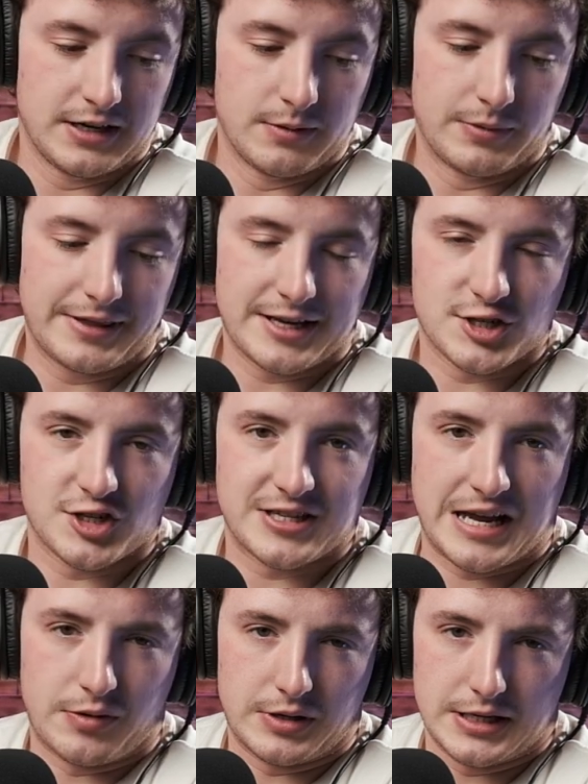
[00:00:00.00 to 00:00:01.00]
But that's just
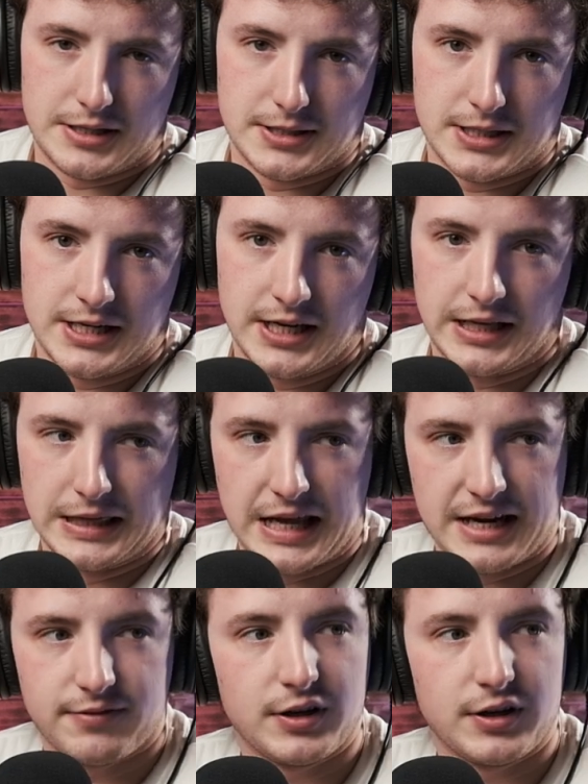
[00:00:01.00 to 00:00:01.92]
how it is in life.